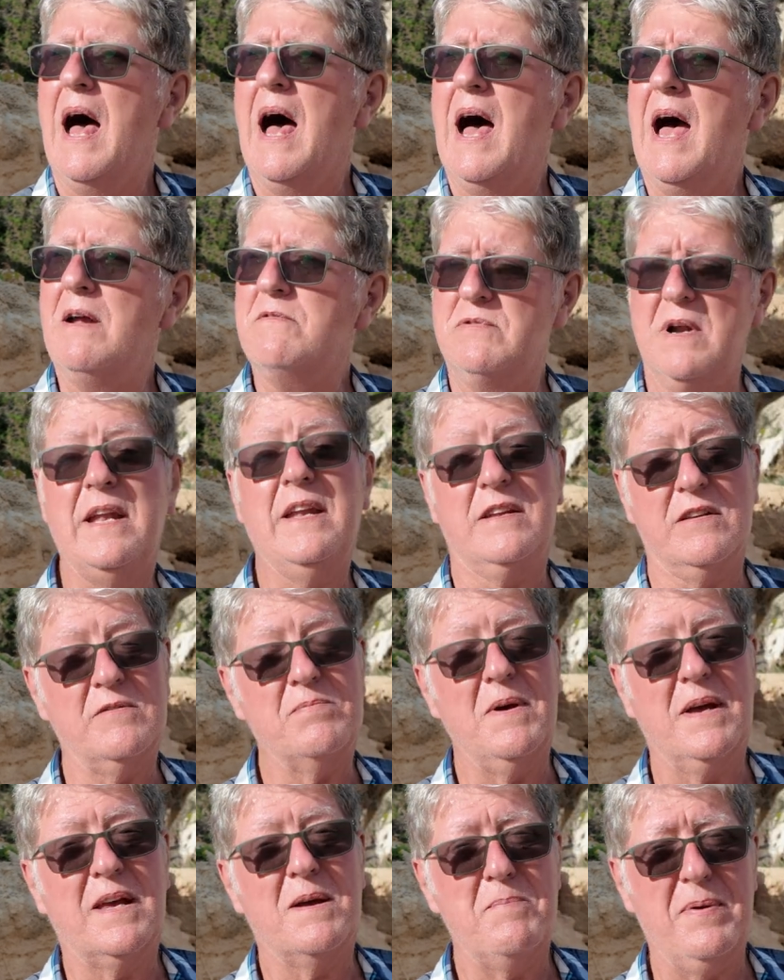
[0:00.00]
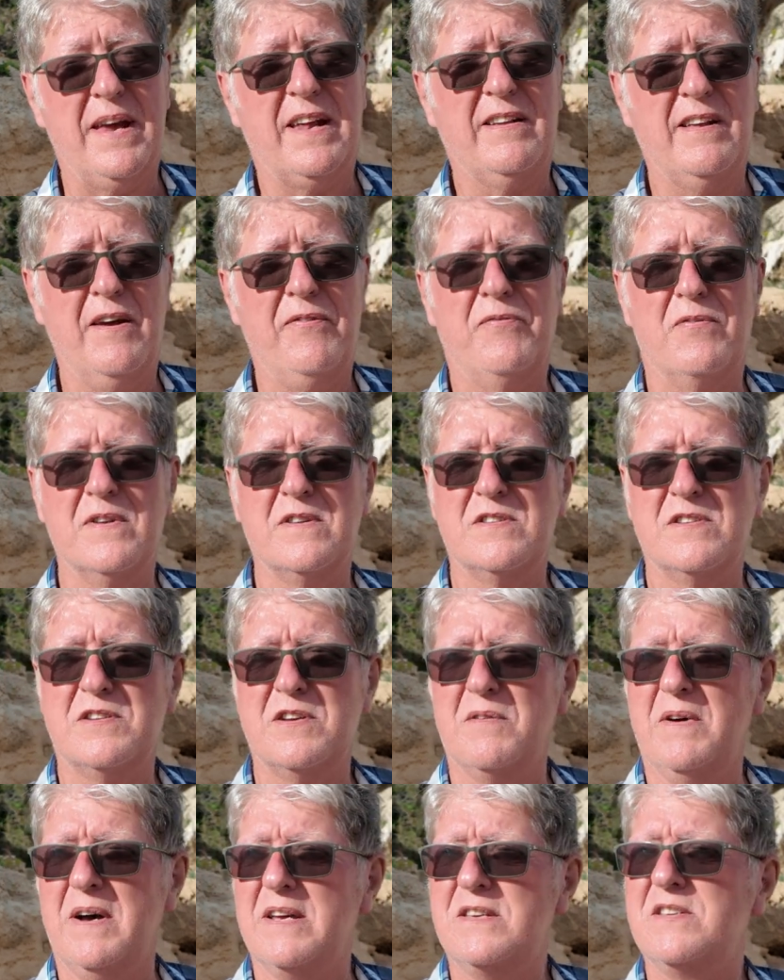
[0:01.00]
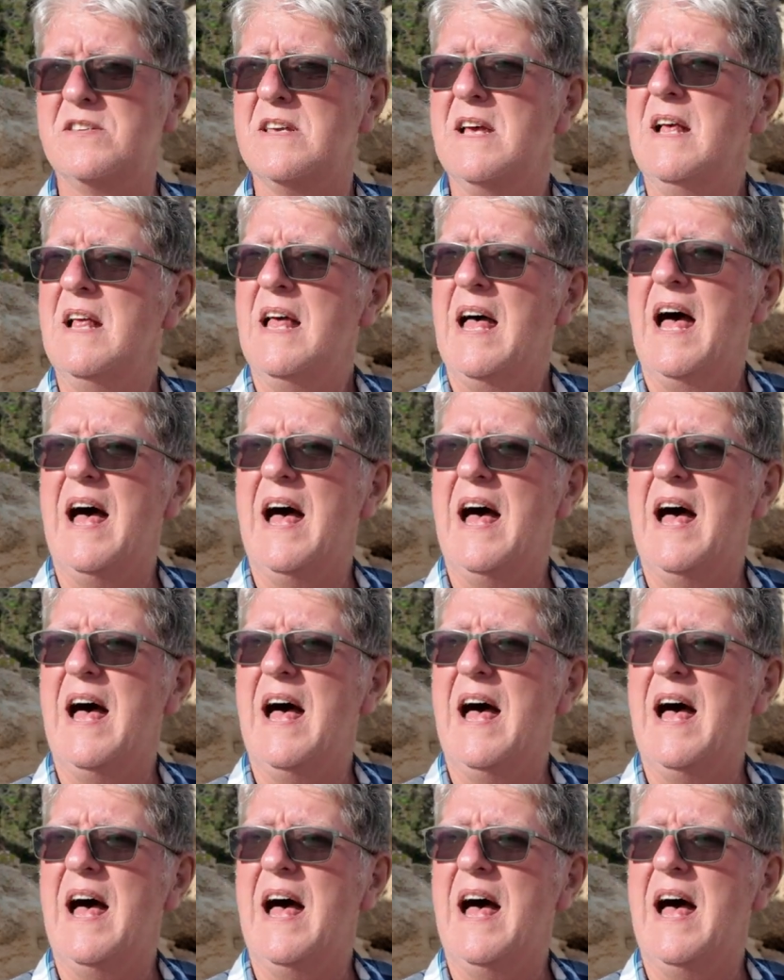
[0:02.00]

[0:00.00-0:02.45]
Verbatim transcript: Uh, it really does make a big difference to us.